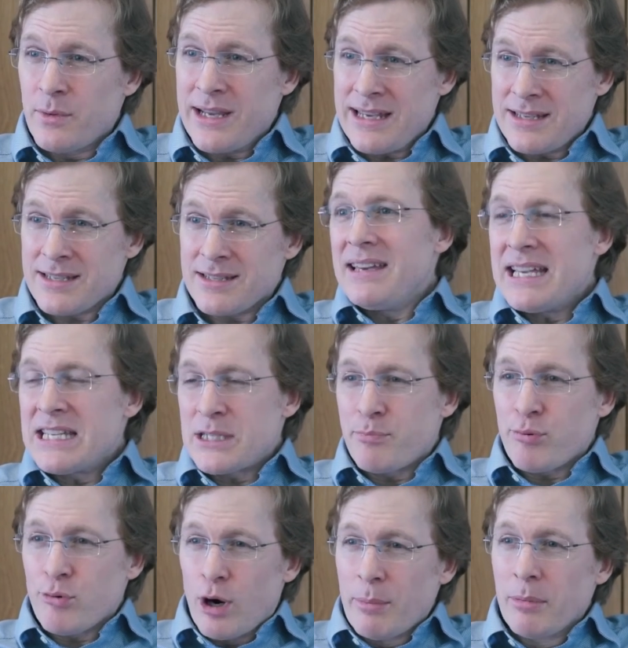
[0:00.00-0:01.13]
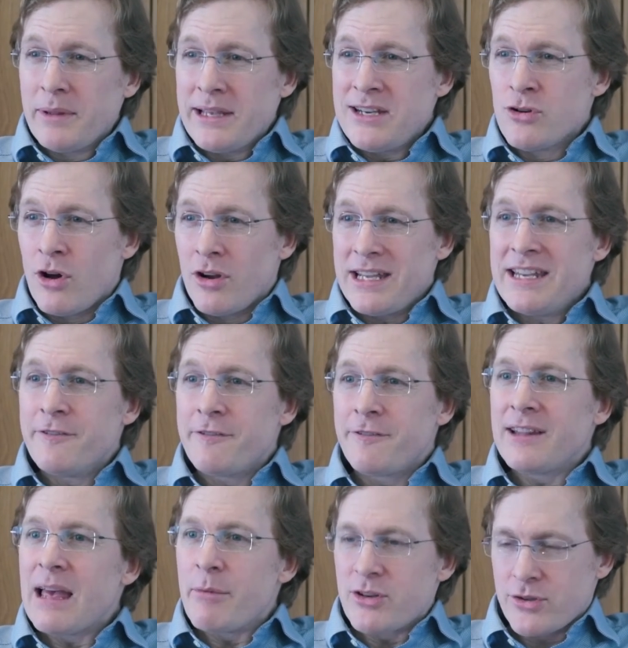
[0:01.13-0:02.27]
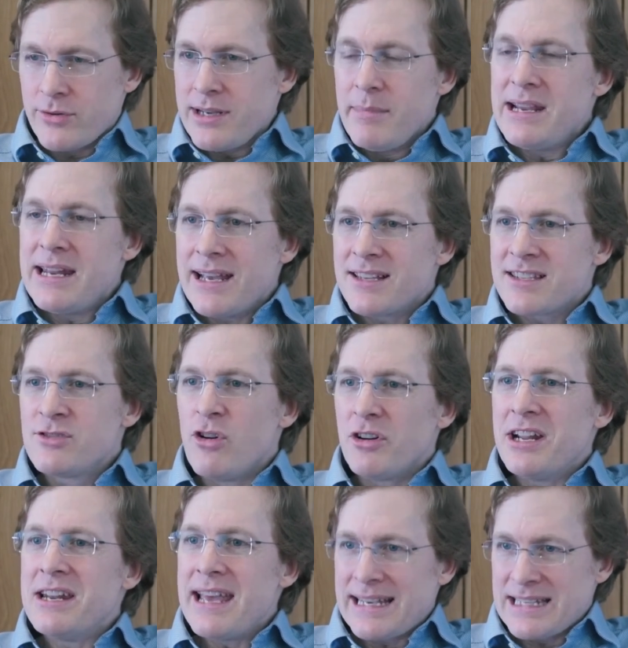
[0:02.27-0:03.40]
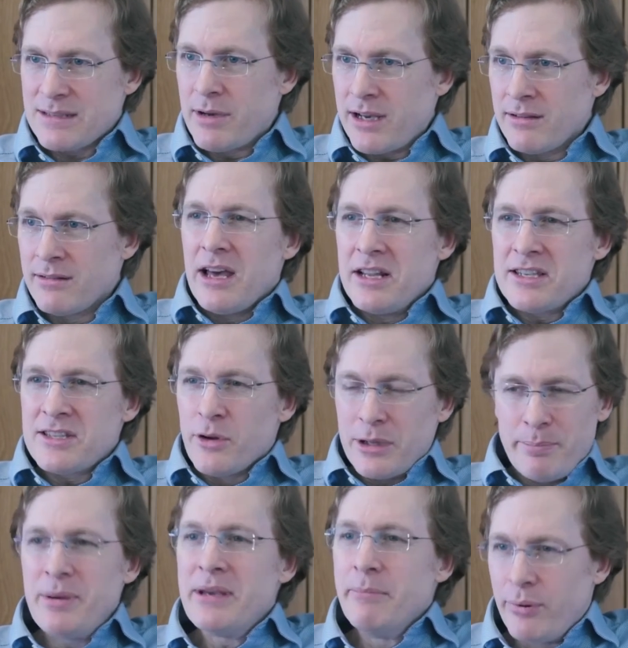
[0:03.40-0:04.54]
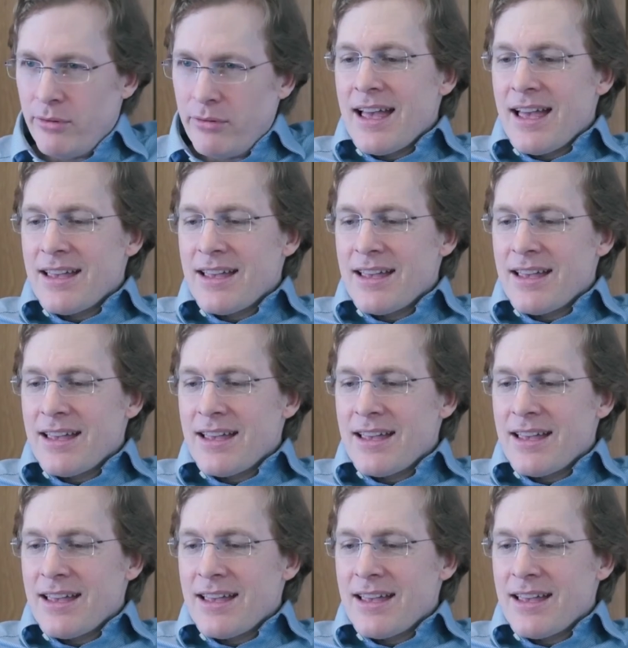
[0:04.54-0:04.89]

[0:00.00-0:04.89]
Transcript: weeks, it's probably not inflammatory, meaning it's not an eczema and it's not a pimple.